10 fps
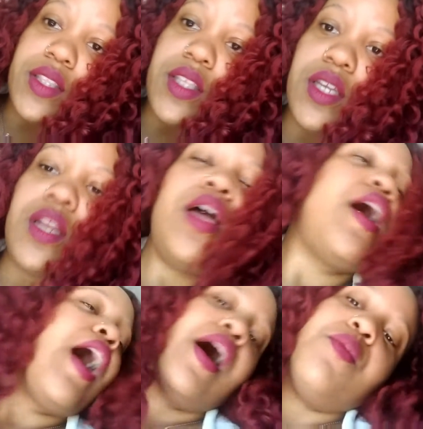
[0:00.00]
nothing,
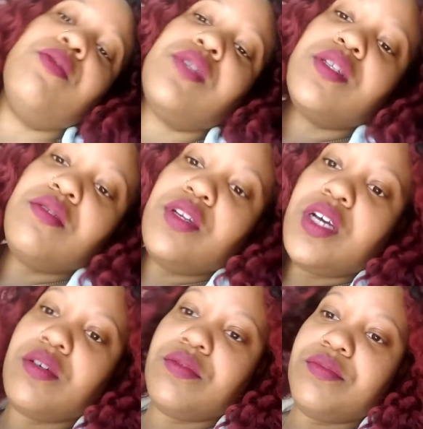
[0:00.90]
I want to, you
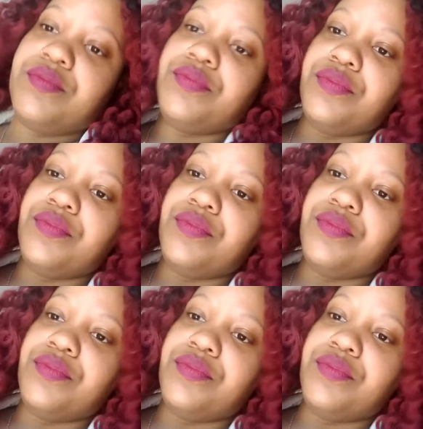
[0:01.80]
know,